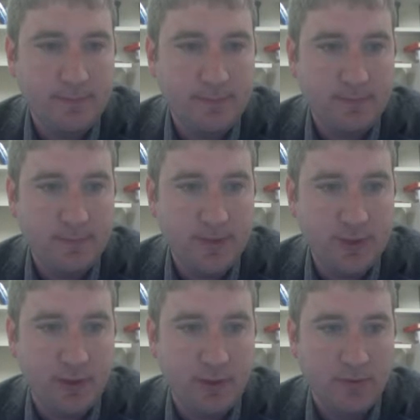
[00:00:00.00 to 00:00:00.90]

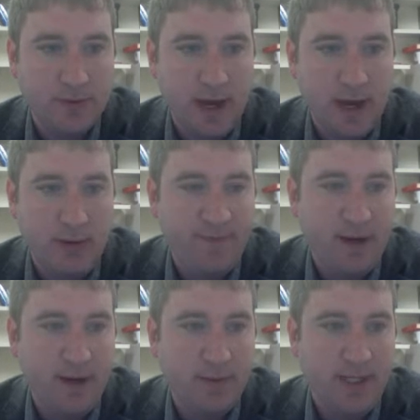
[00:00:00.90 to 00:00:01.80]
So how do I
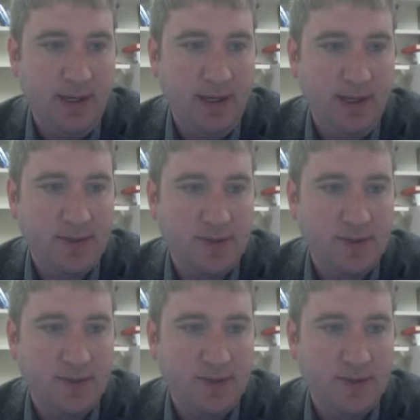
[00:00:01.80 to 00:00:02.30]
figure out what E is?